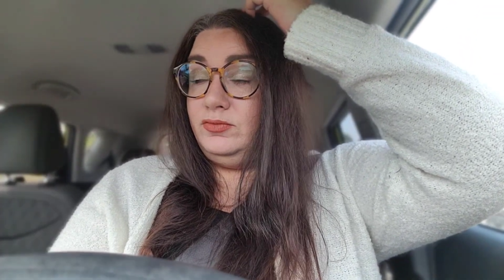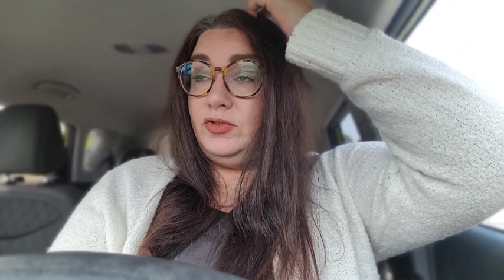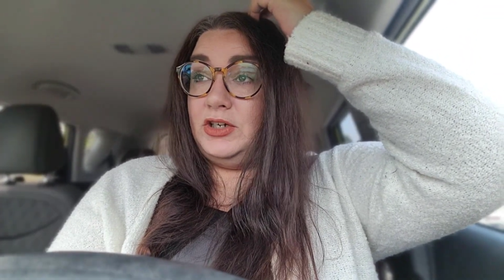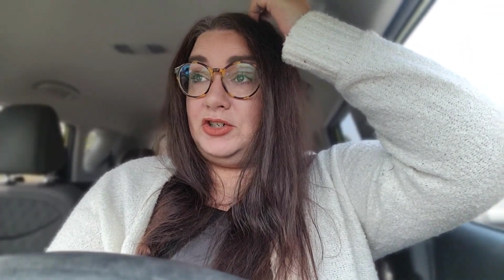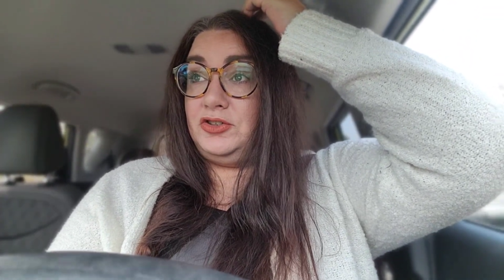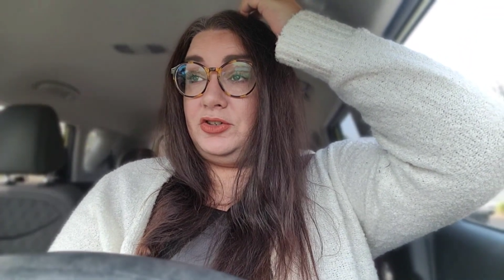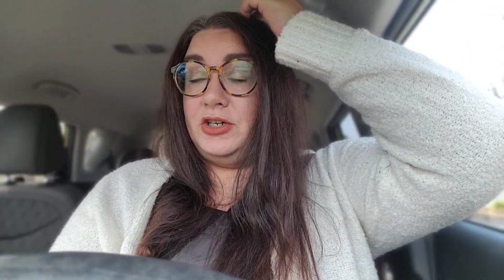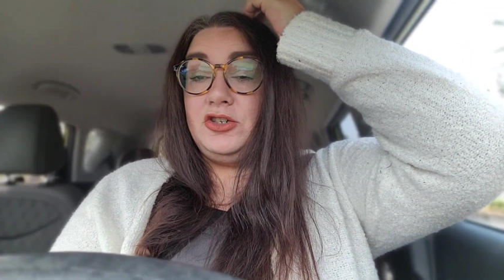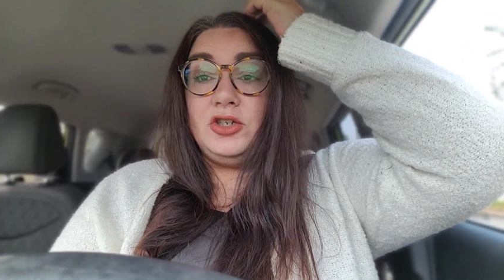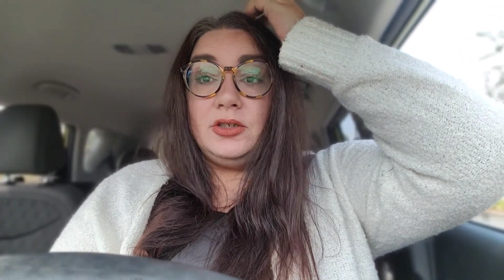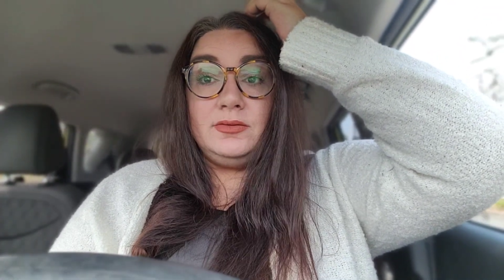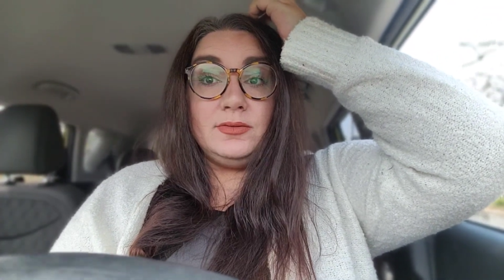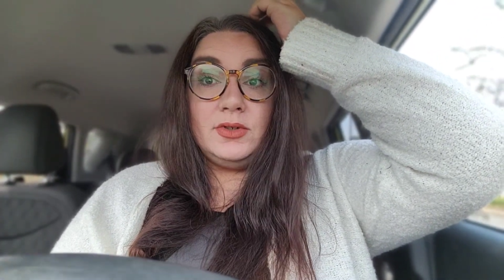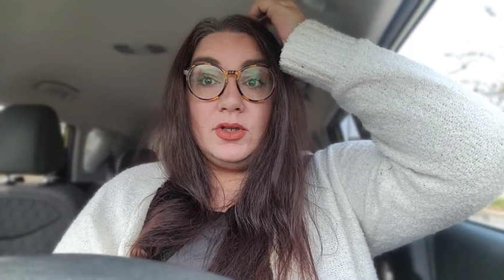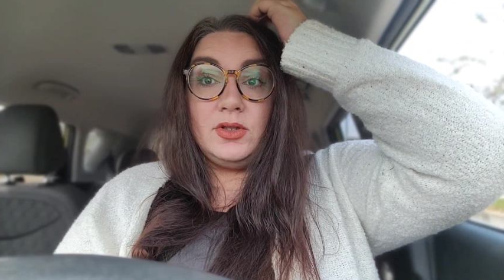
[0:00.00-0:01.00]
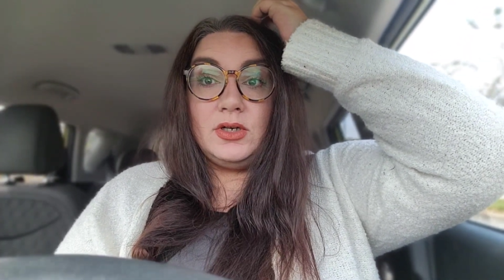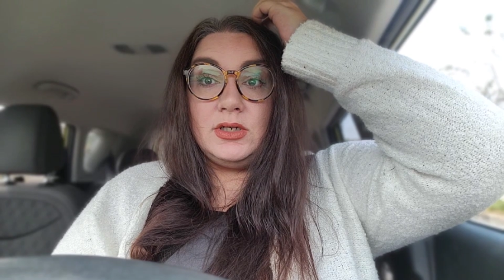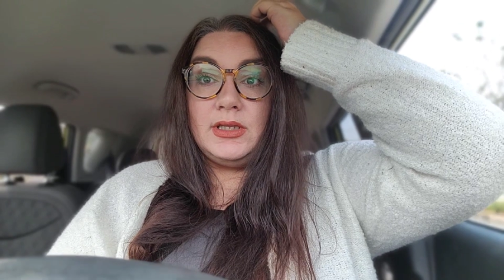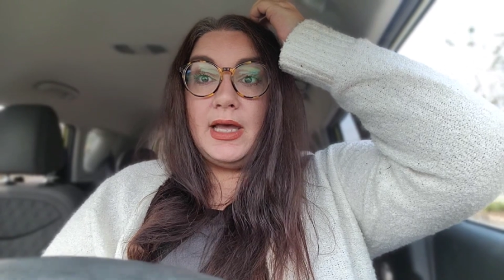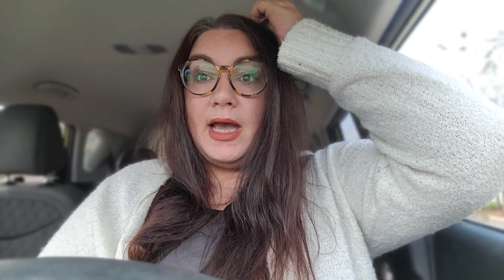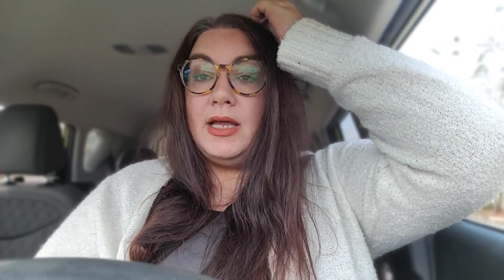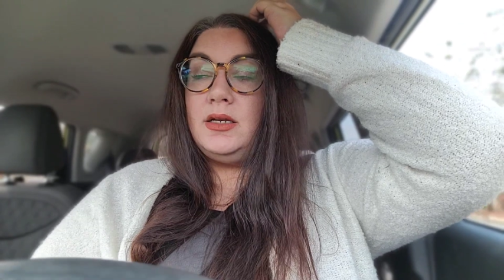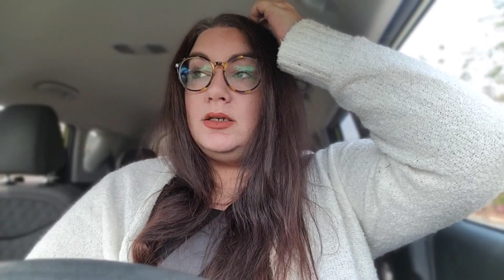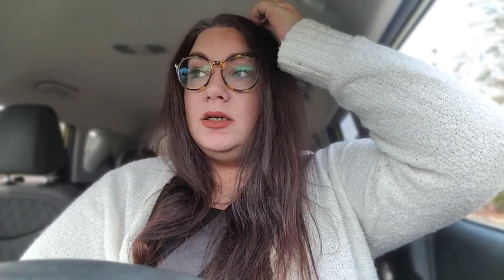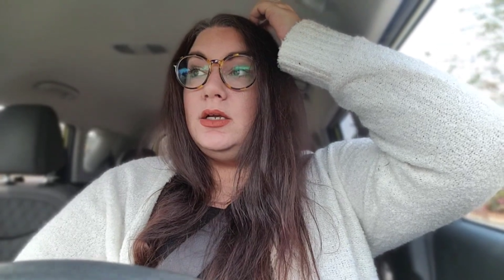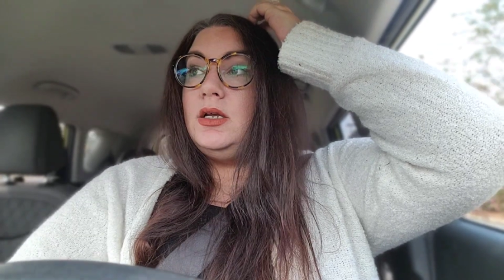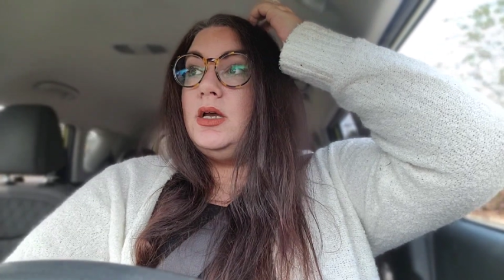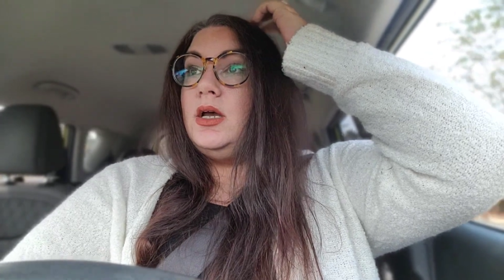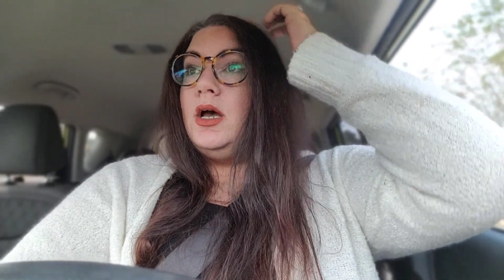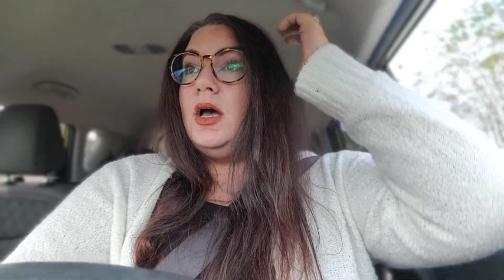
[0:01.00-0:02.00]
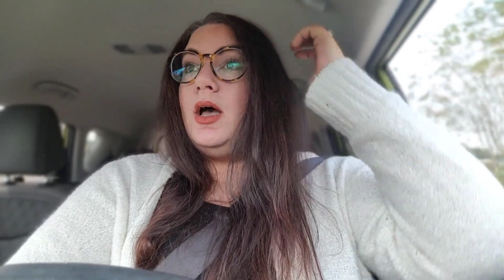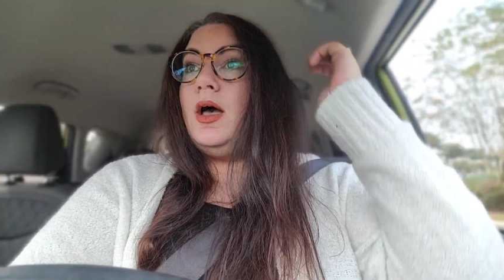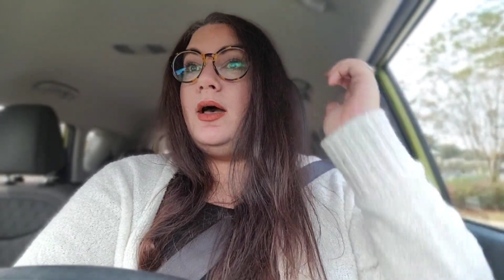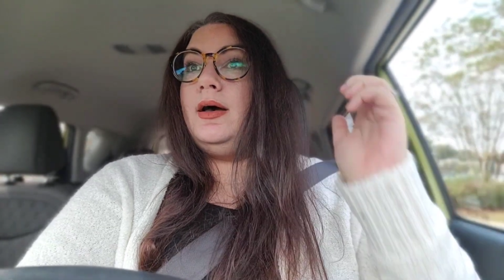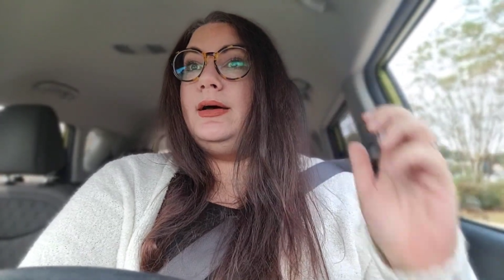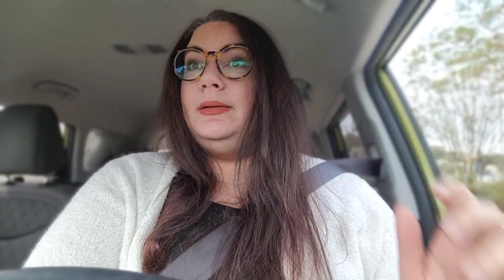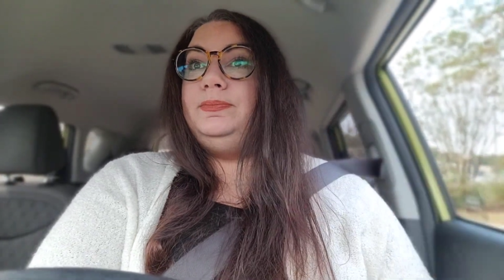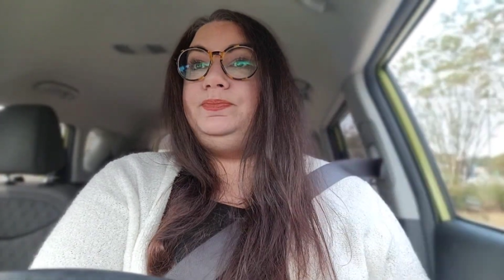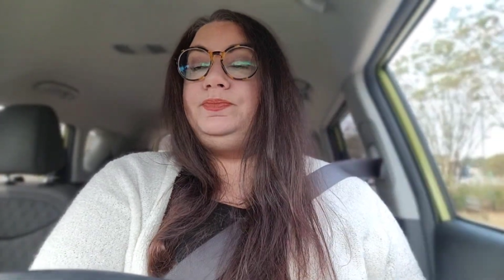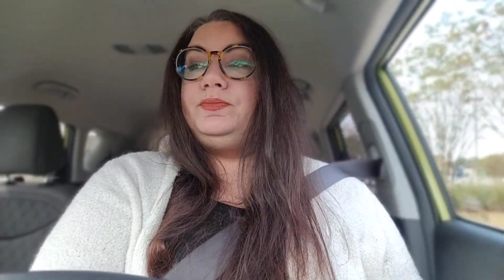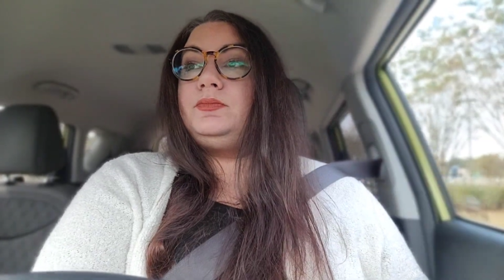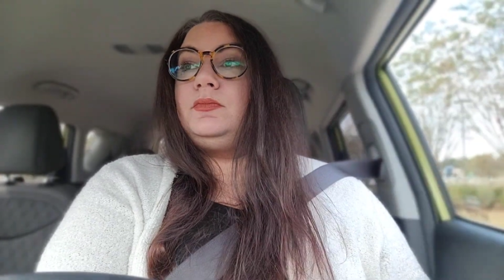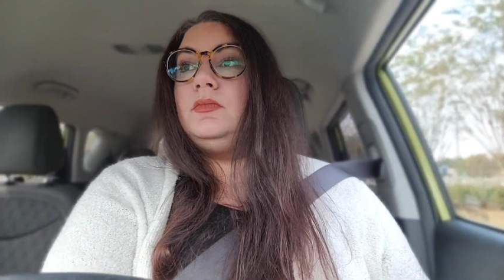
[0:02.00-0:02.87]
registration. So there's that. Um,